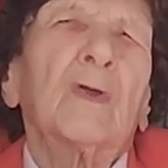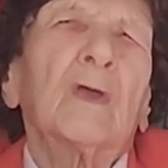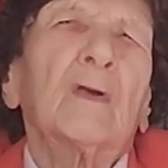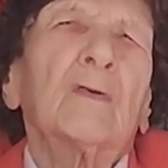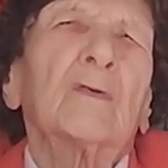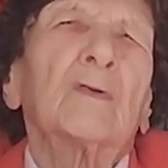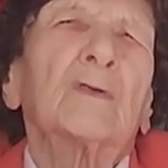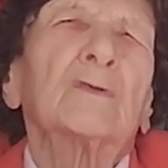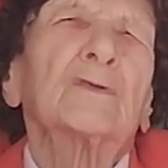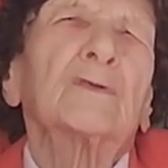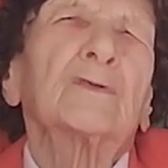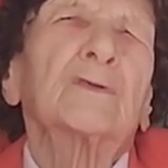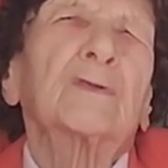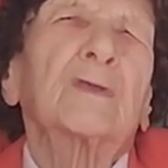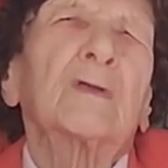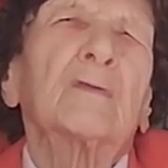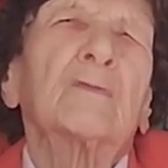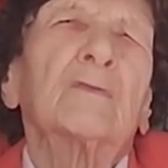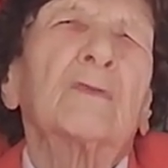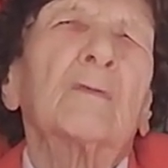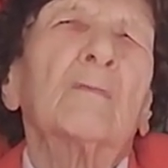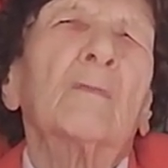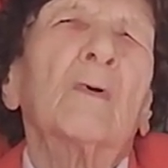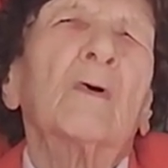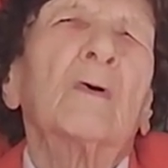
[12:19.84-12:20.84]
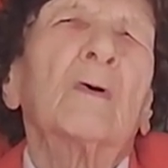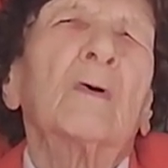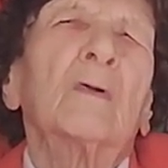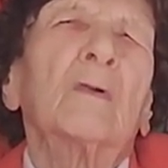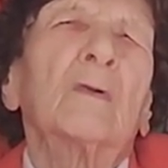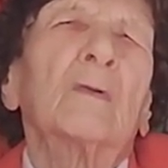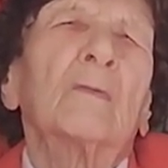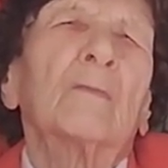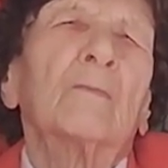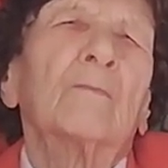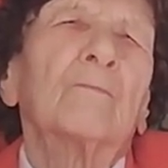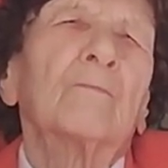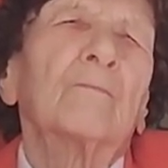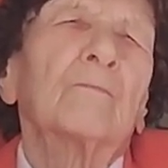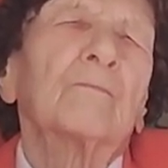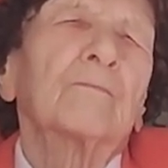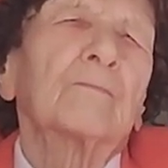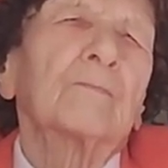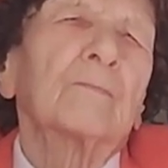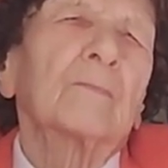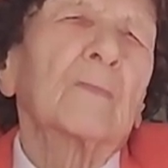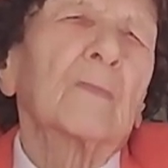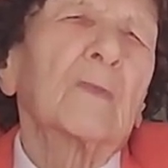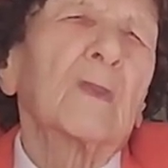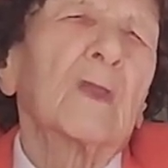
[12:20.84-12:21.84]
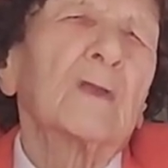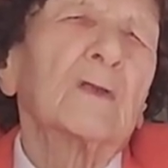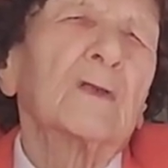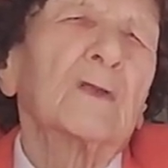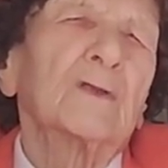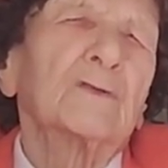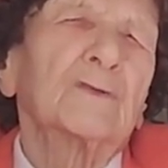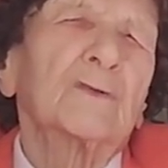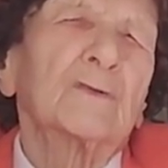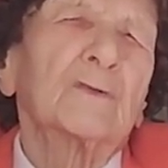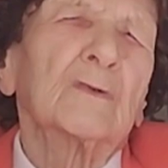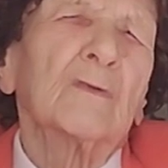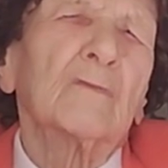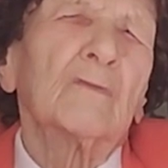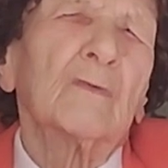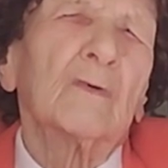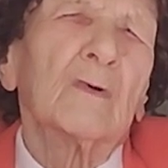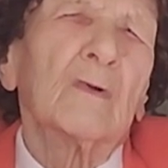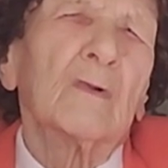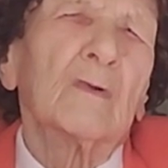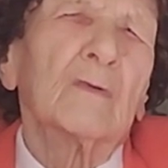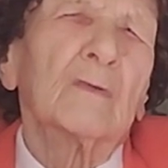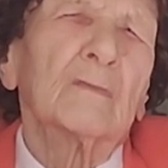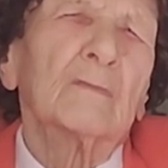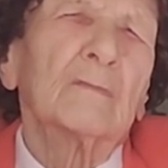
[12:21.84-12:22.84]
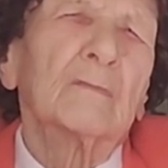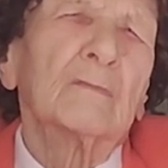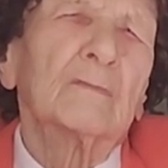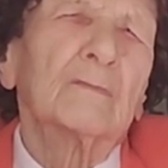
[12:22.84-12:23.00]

veterans, give them all. They deserve all.